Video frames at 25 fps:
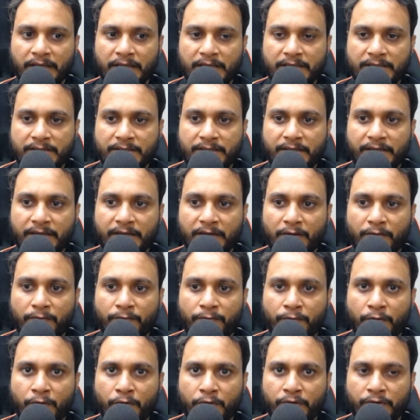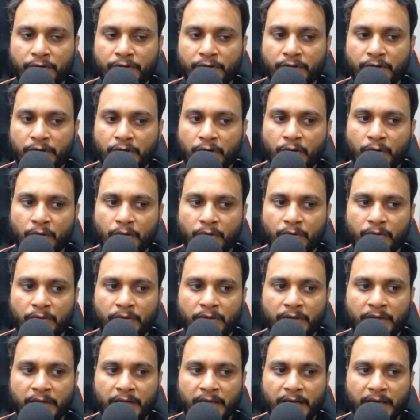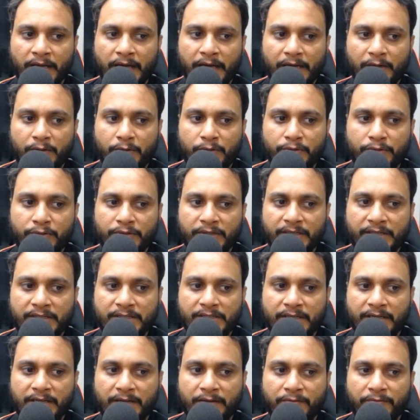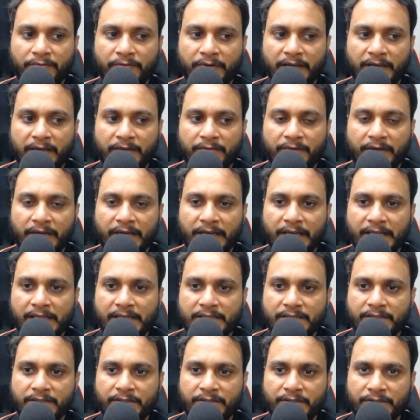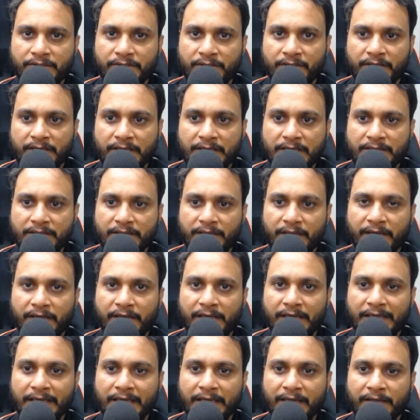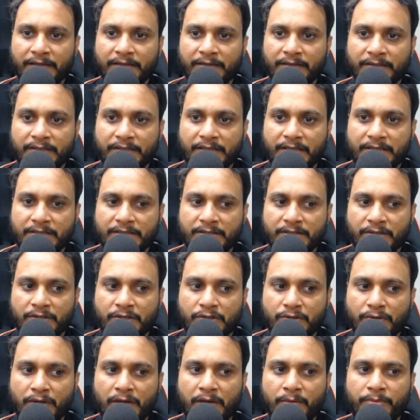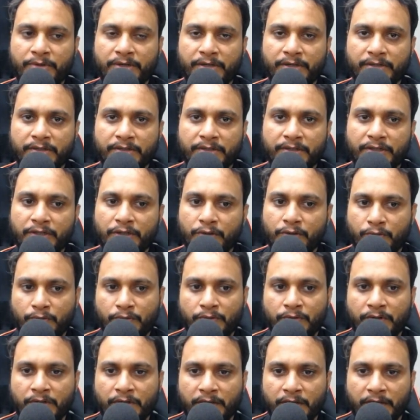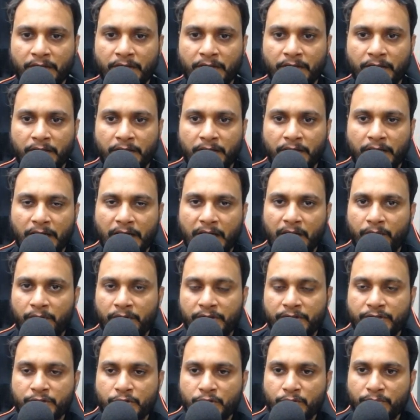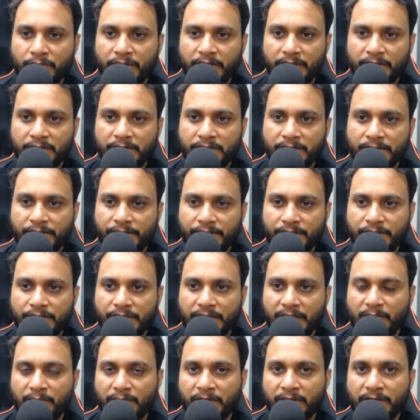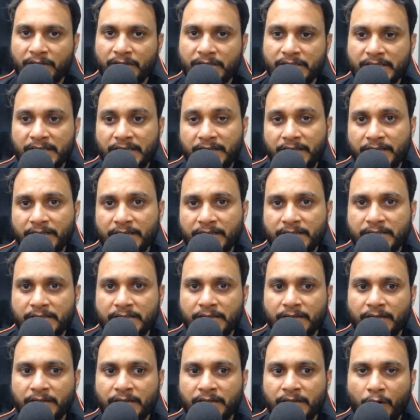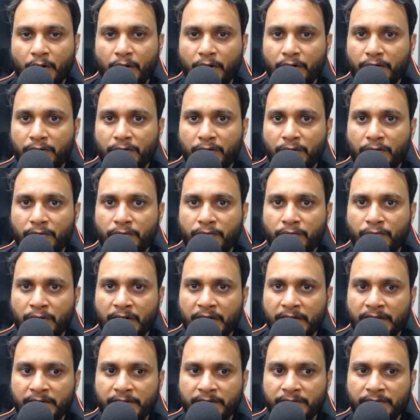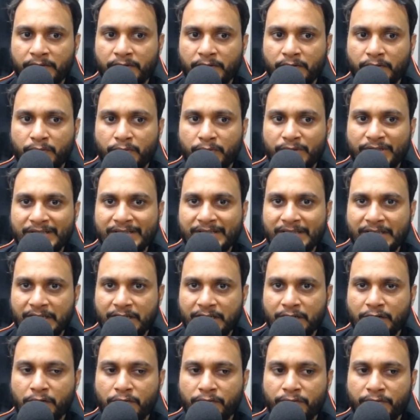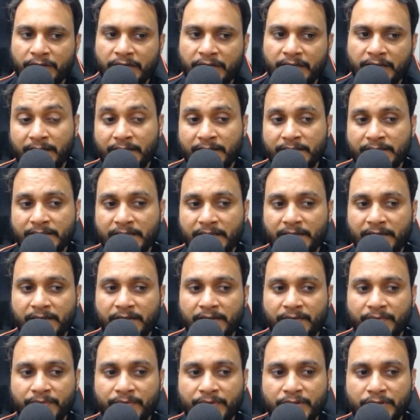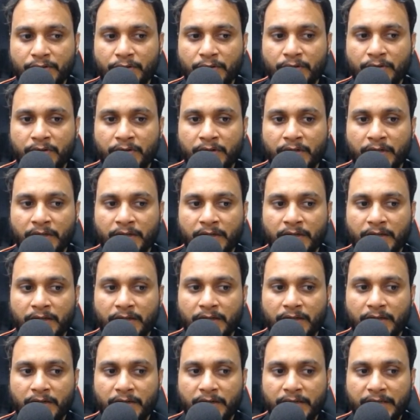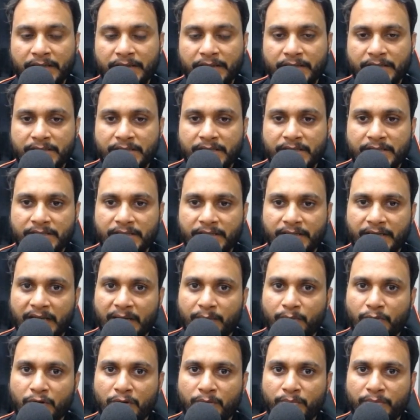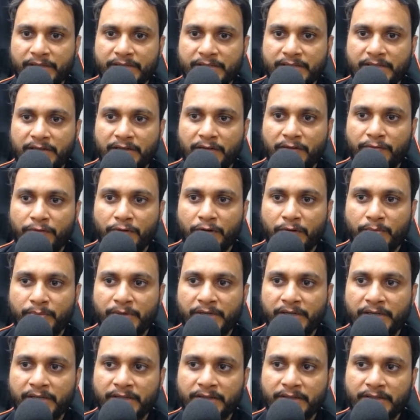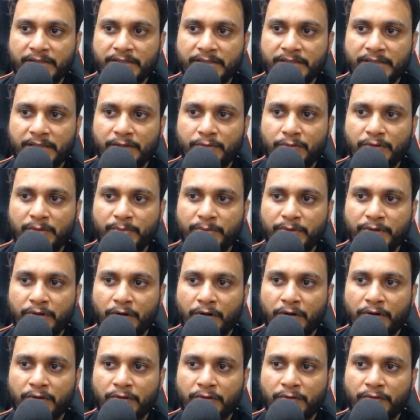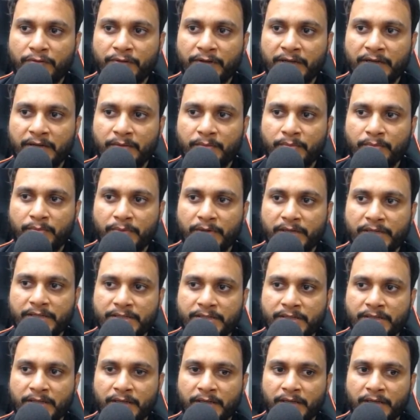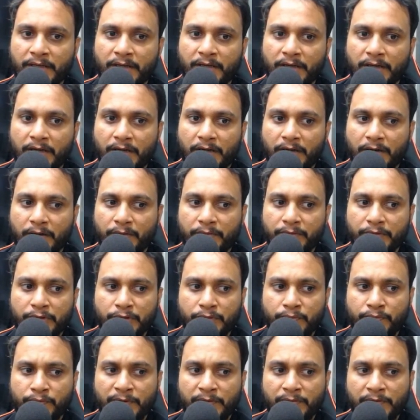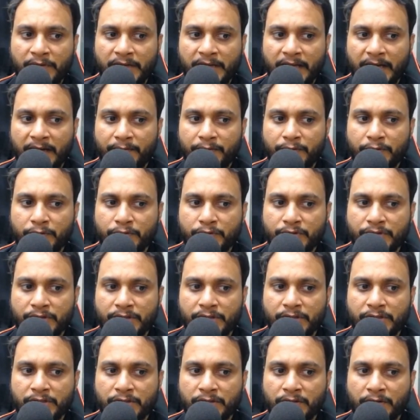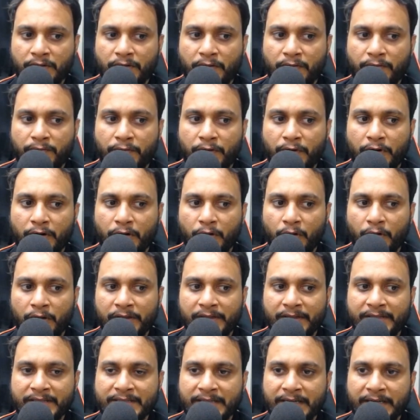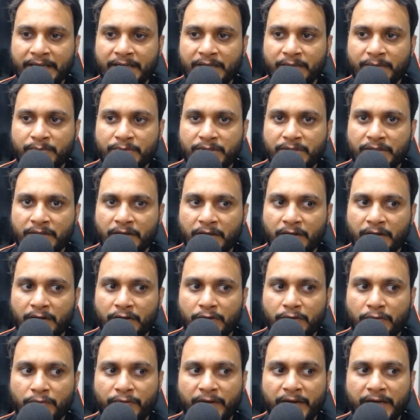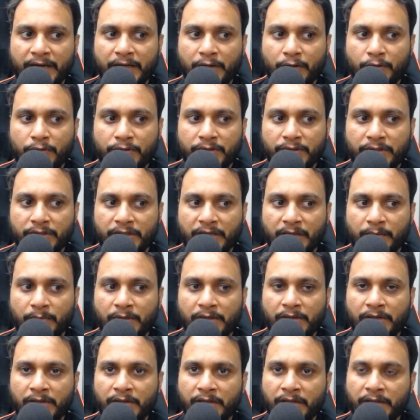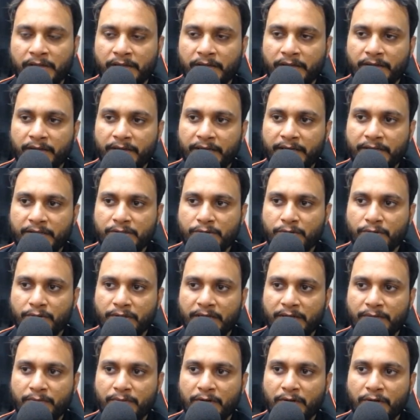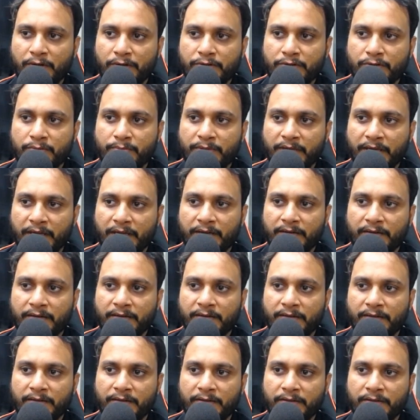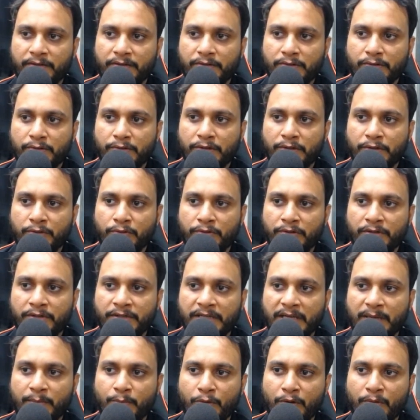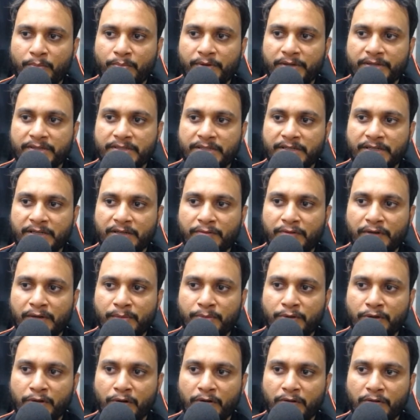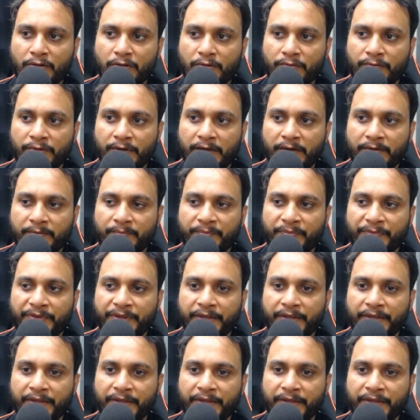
Is there any 4? No. I'll go to the next item 5 and I'll search. Is there any 10? Yes. So I'll be returning true. I will assume that the search time in the set is order of 1, which is theta of 1 exactly. So in this case, the time complexity for building this set will be order of n, plus we will have to search for all these items to find out the double, right? So that will also be n. So the total time complexity will be order of n.